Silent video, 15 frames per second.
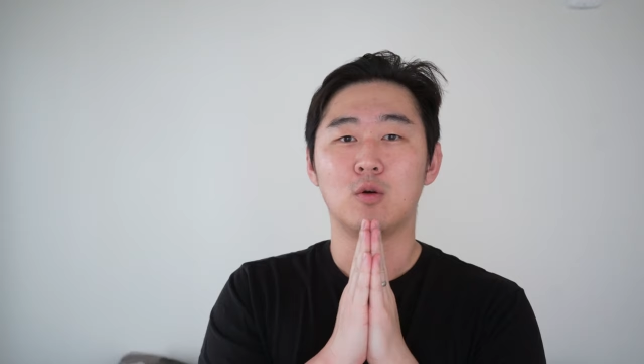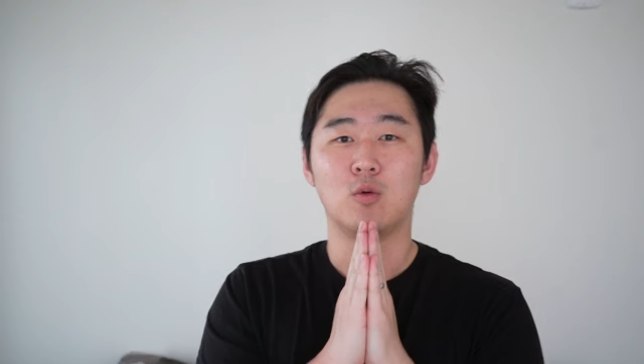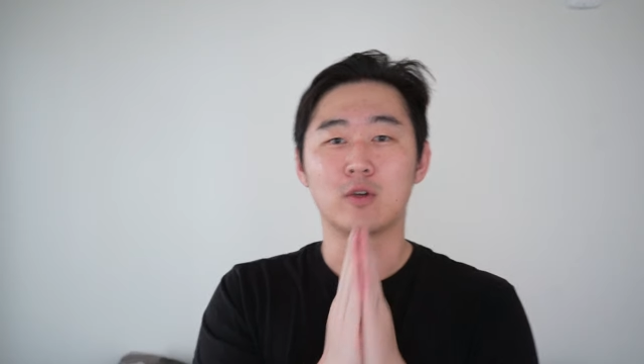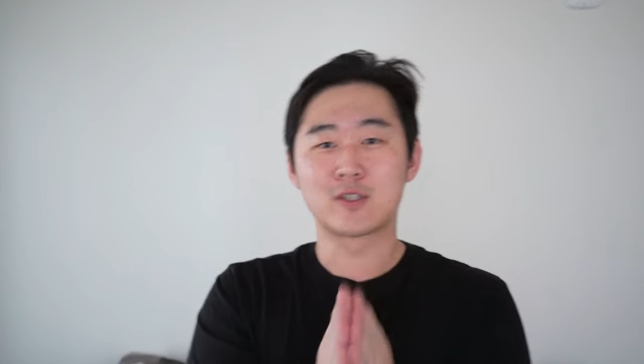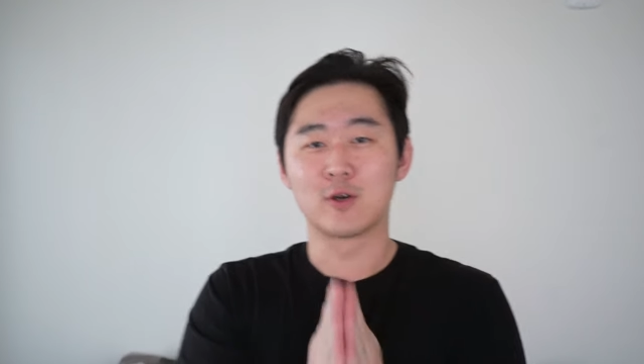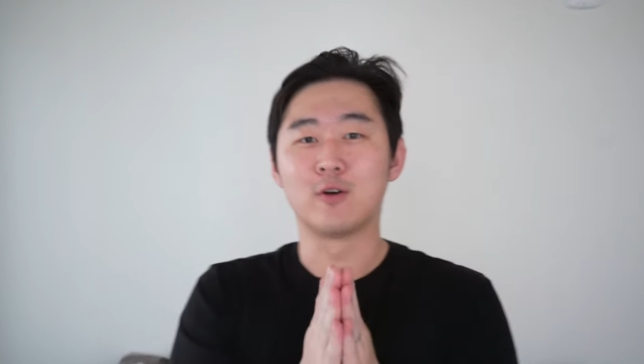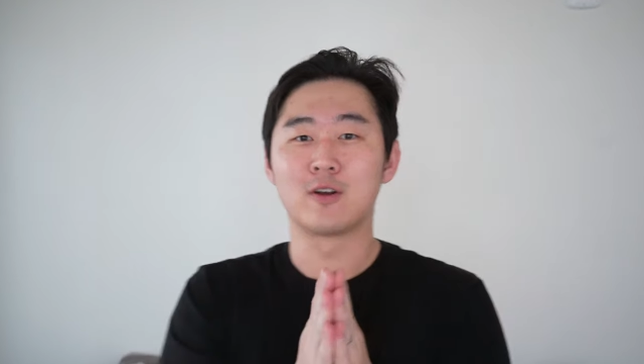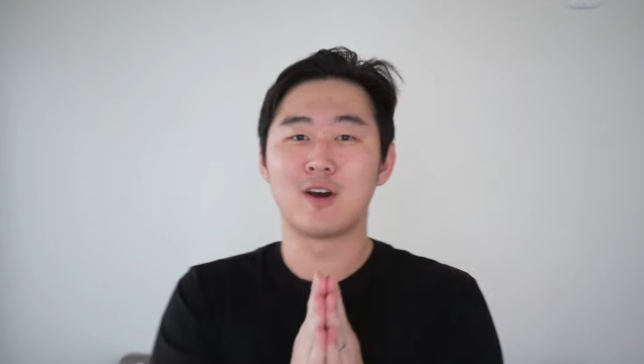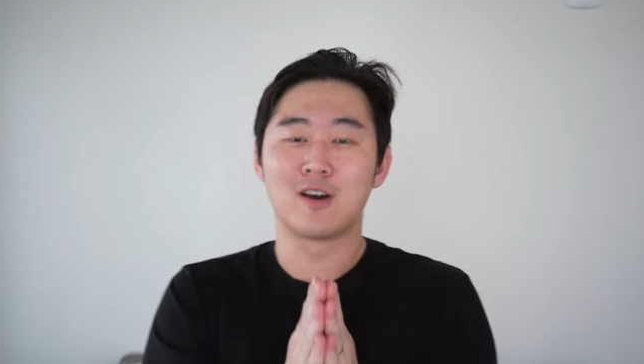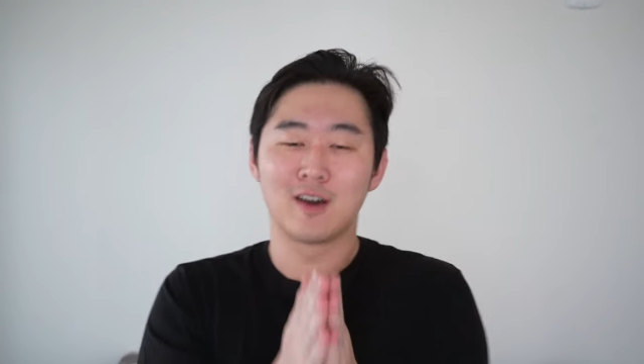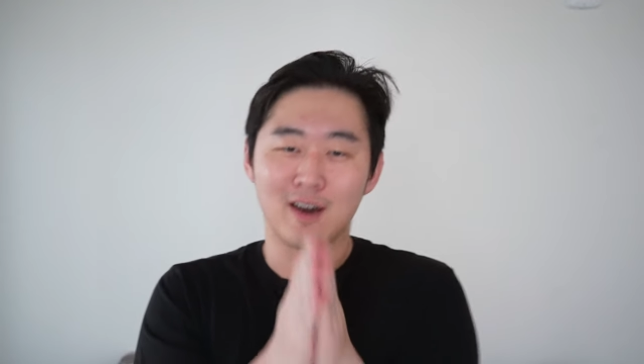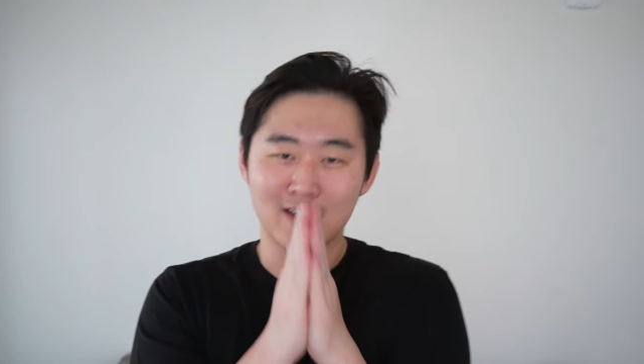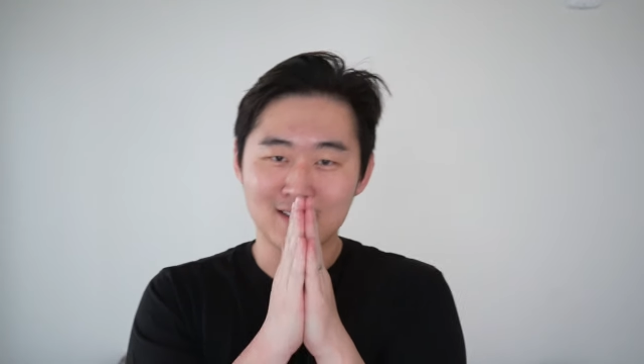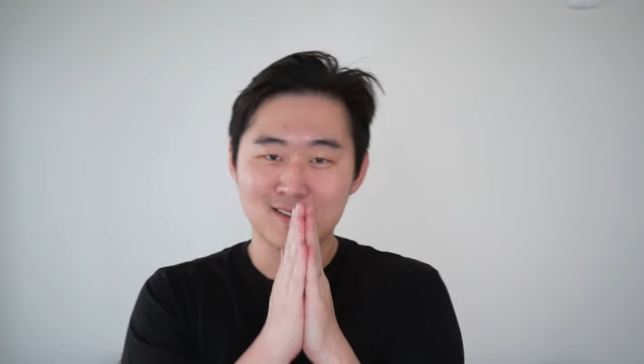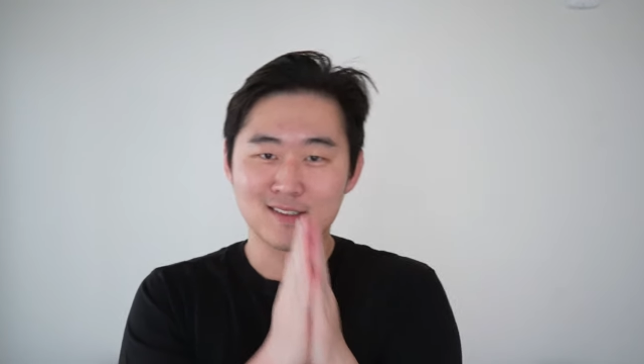What's going on
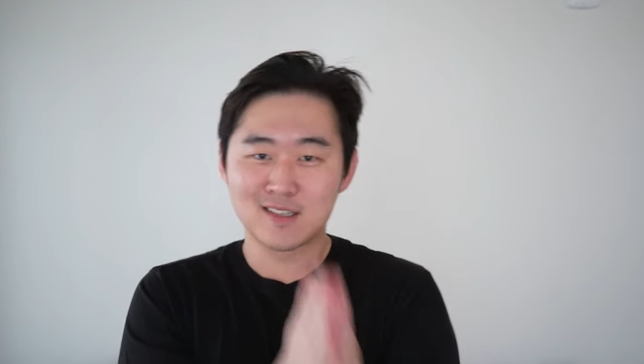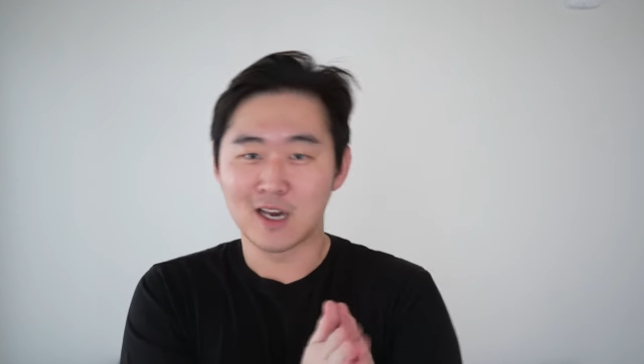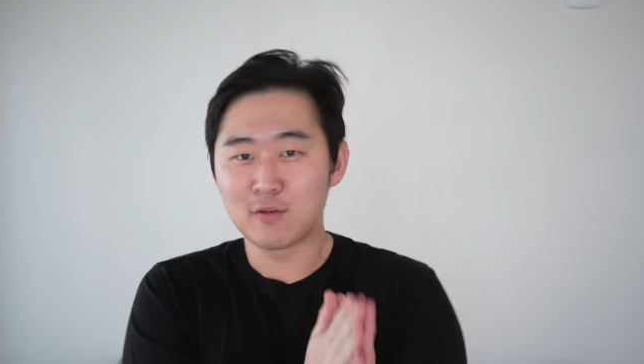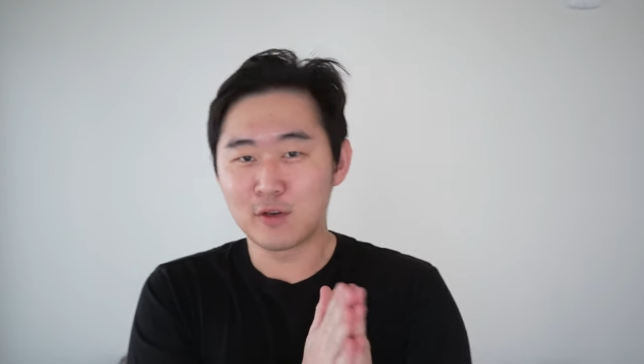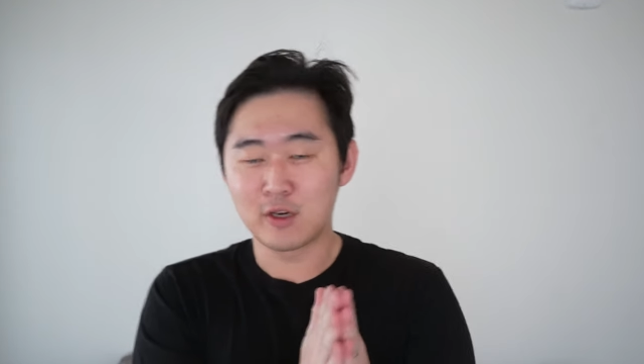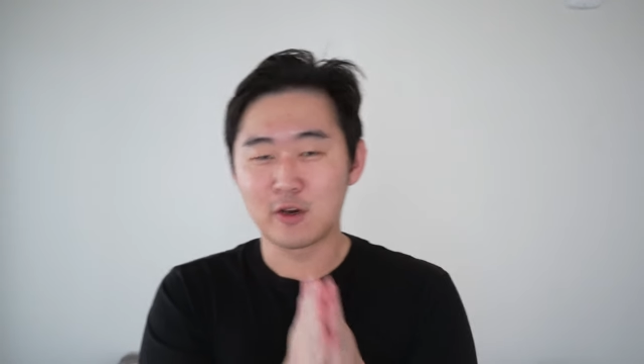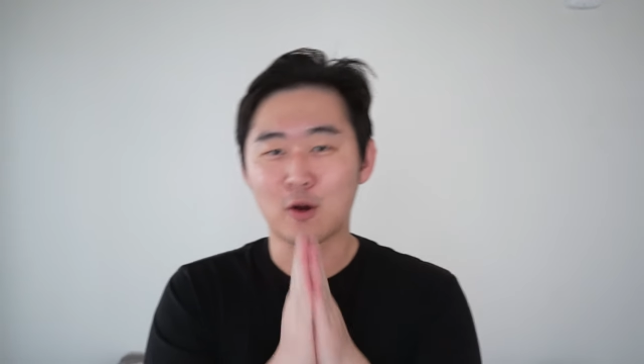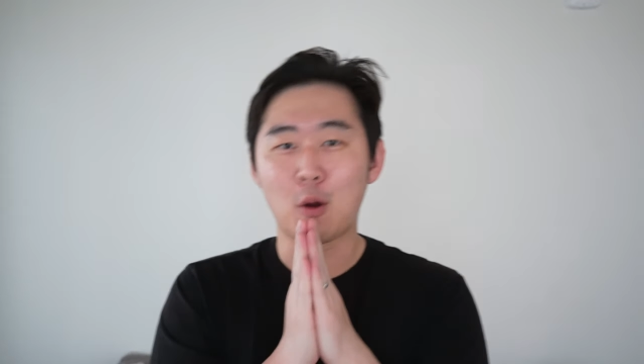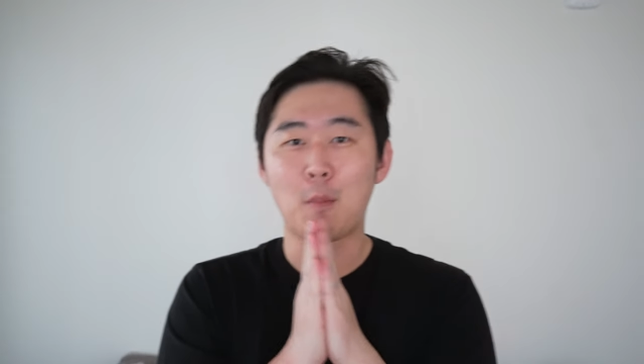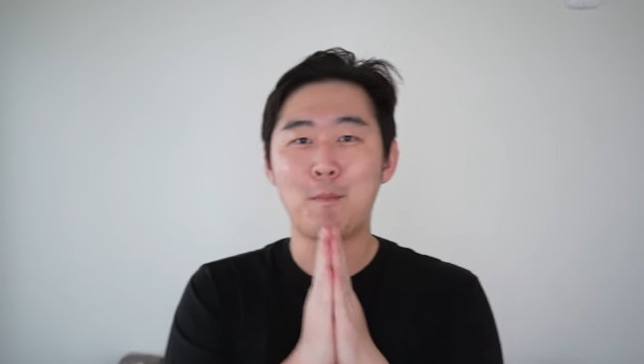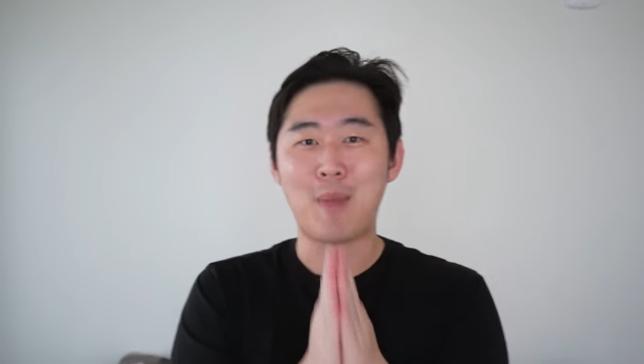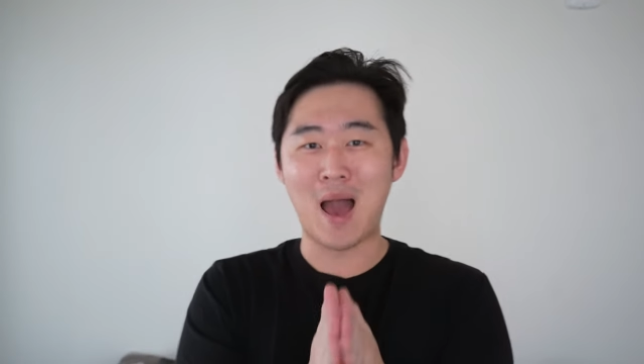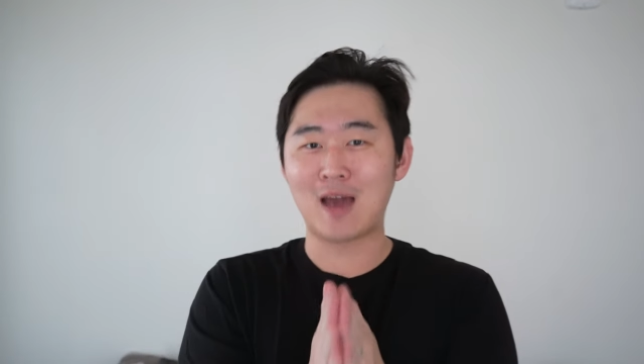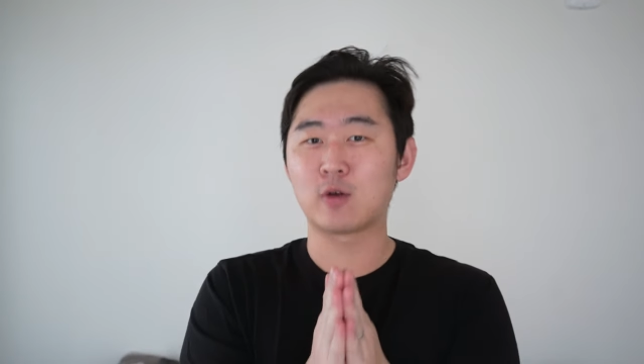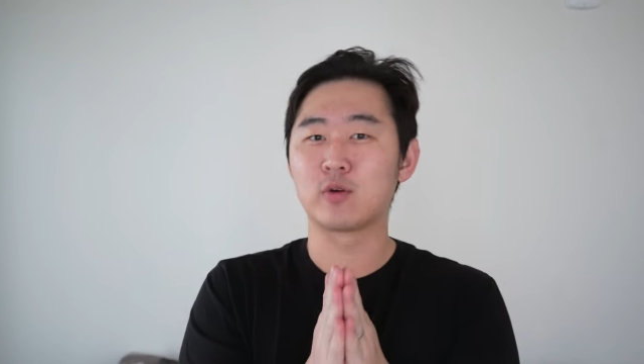guys? Kevin here,
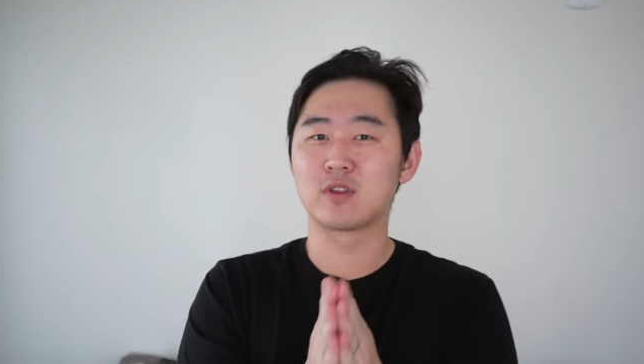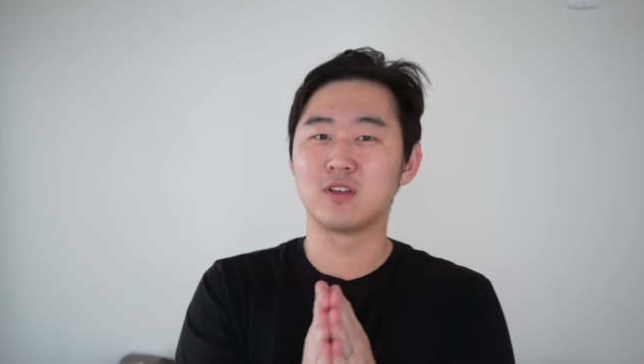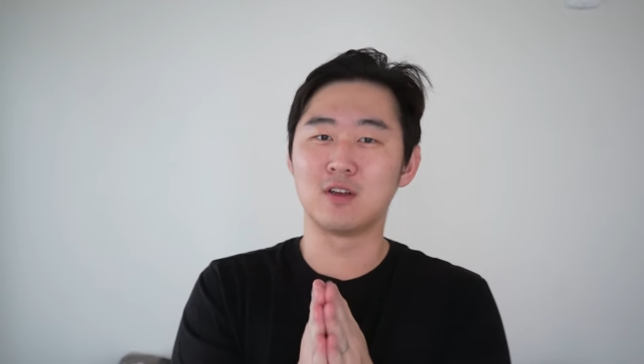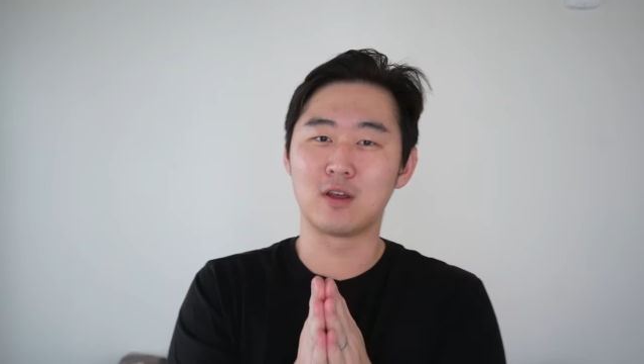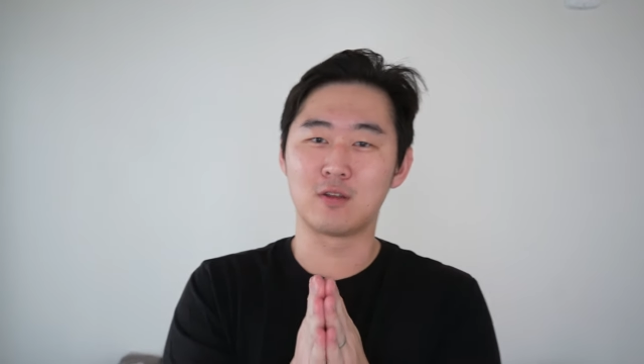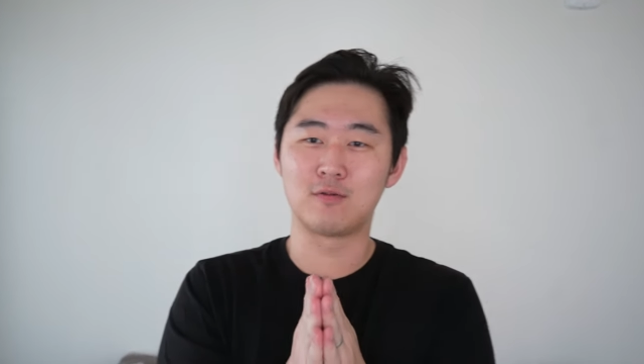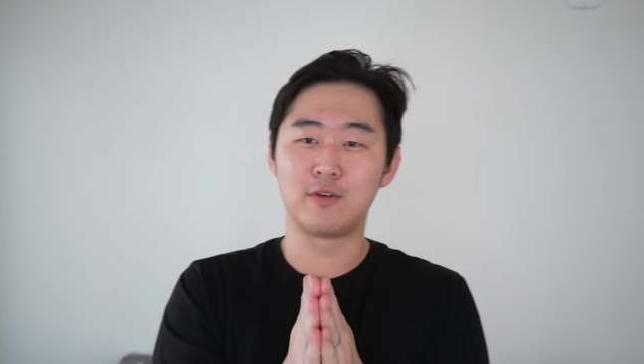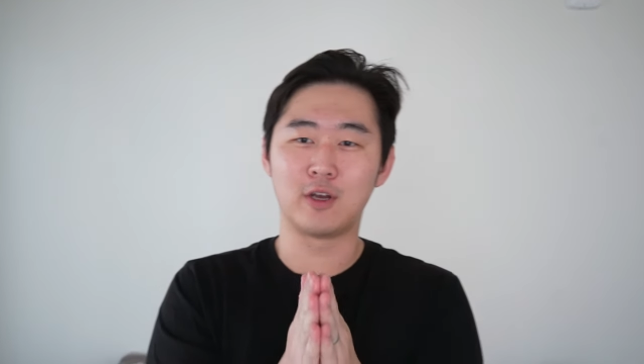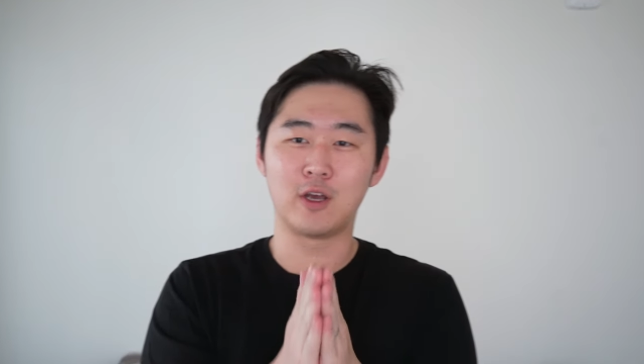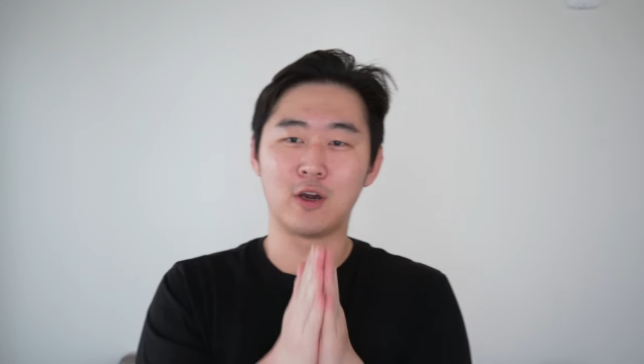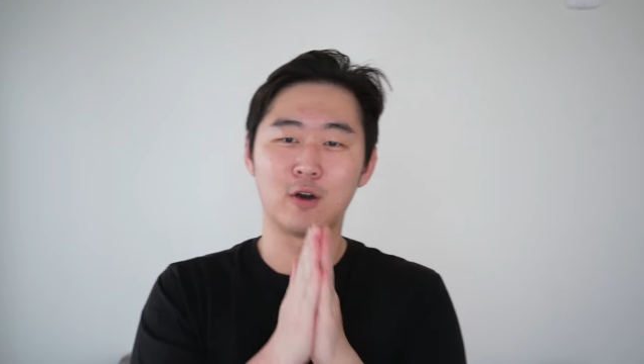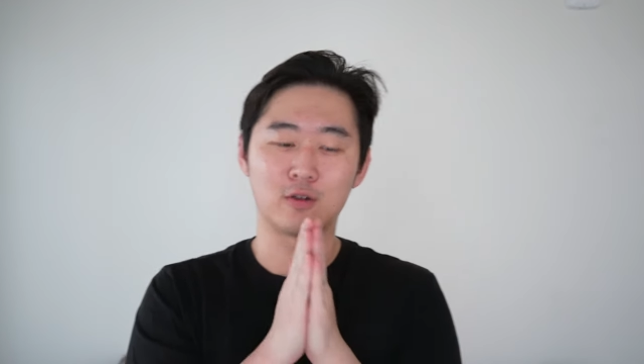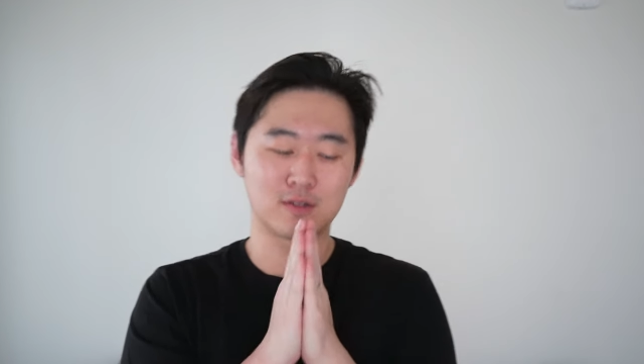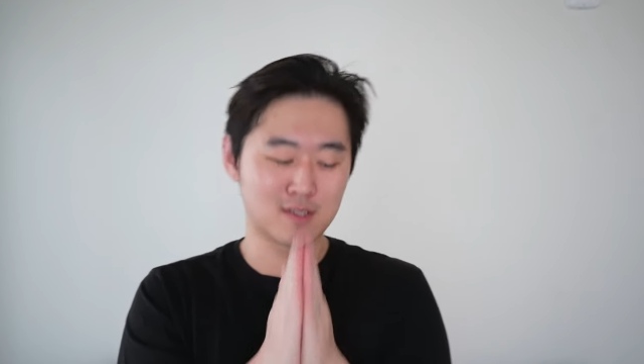back with another video.